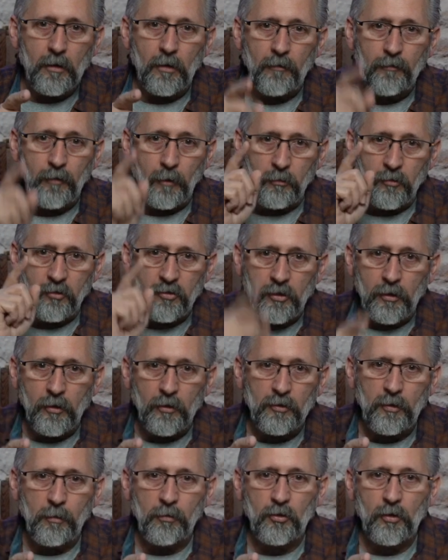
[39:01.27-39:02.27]
from 0
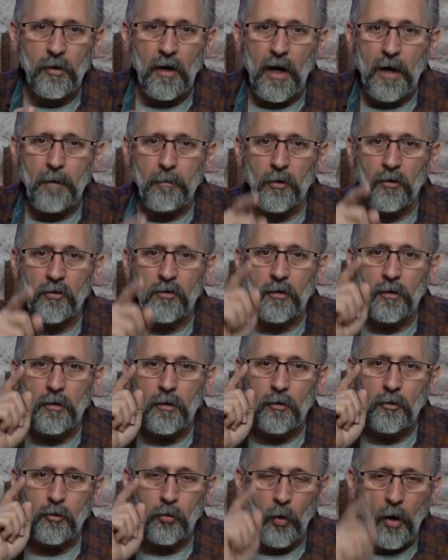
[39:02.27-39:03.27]
subscribers
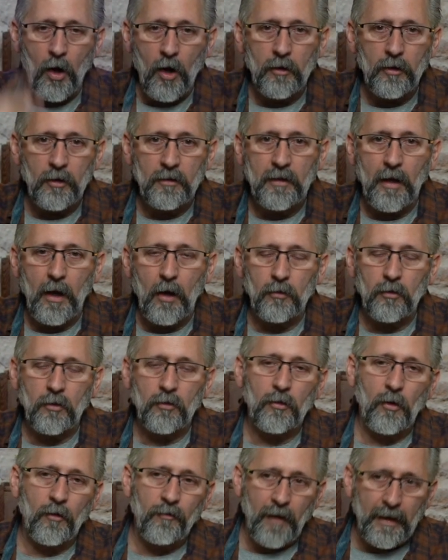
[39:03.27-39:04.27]
to 100,000.
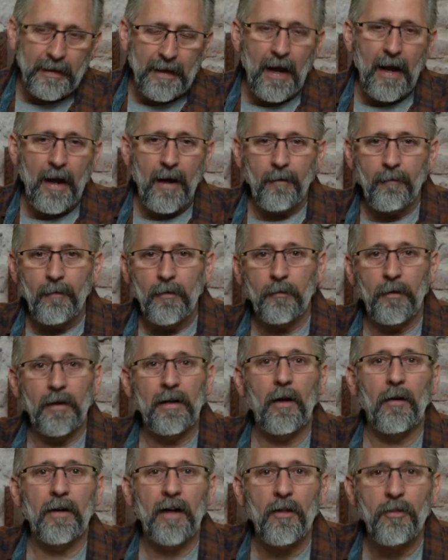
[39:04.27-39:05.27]
So right
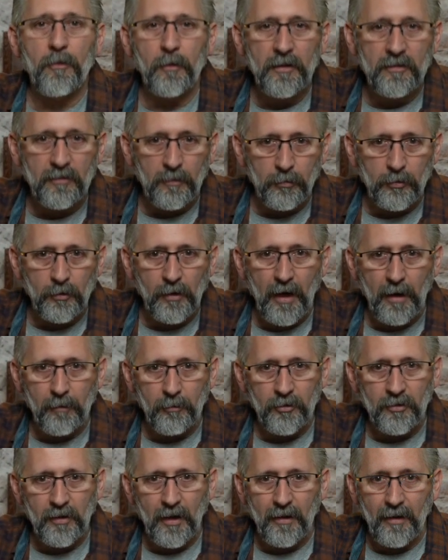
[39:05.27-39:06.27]
now I got 3
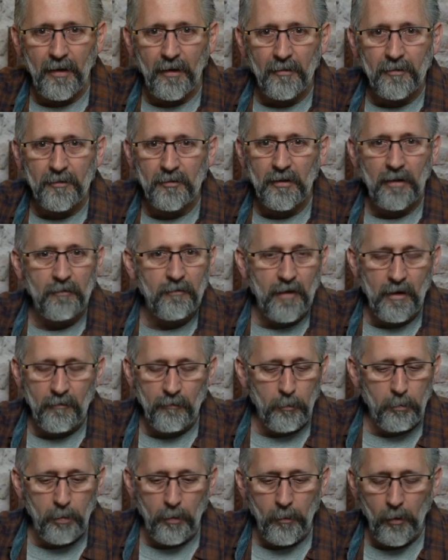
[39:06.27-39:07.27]
subscribers on there because I've
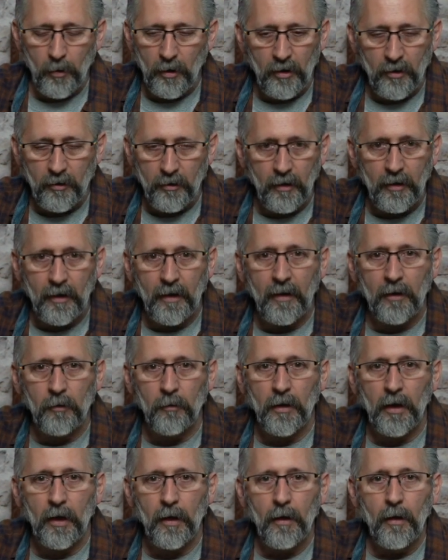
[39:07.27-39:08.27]
never promoted or done anything
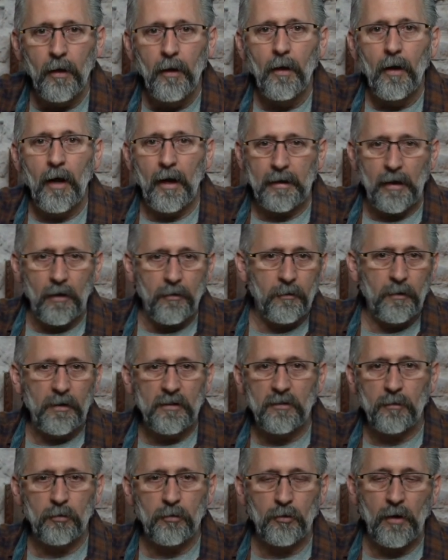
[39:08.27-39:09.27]
with it. I got 3
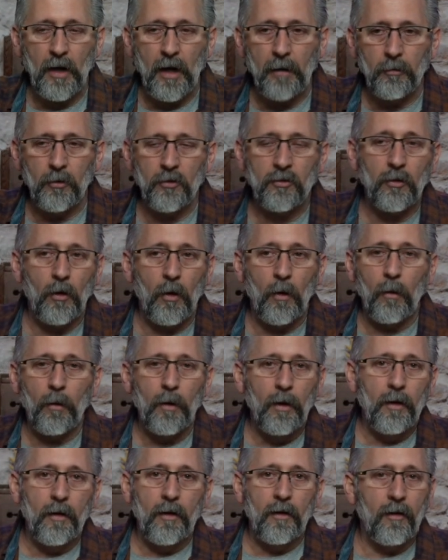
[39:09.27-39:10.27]
subscribers. So
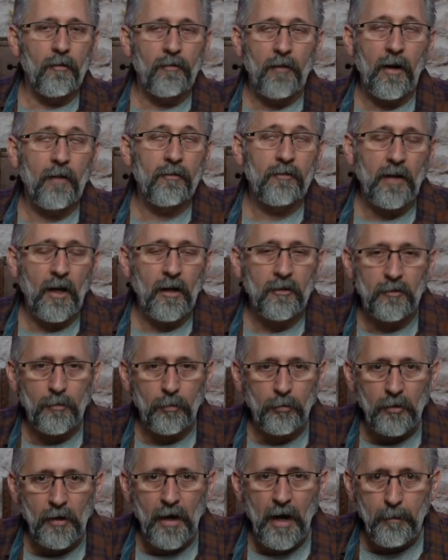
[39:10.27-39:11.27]
if I have 10
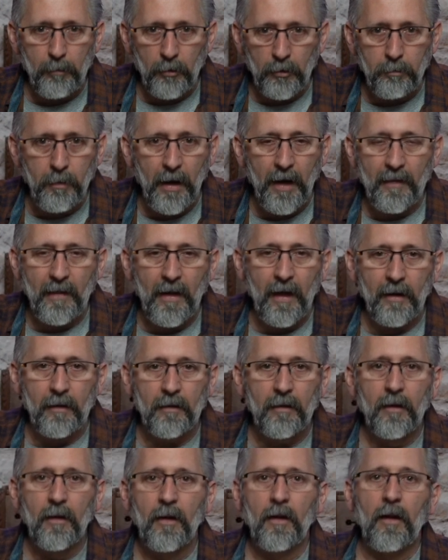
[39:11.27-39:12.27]
subscribers by then,
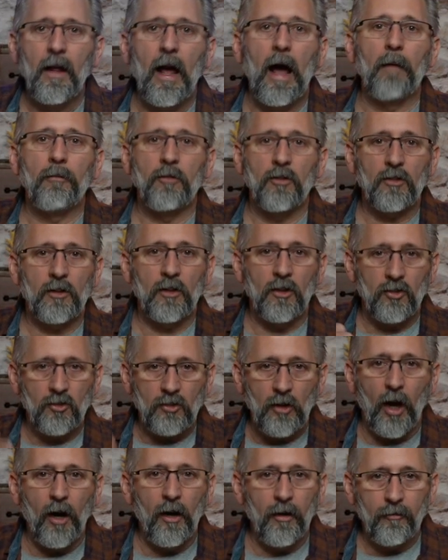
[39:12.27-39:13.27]
I'm just going to
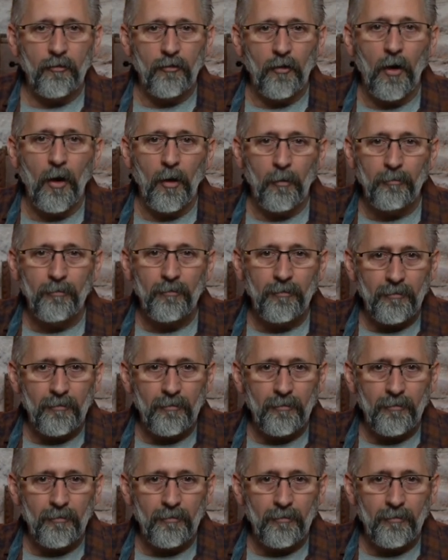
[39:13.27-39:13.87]
start from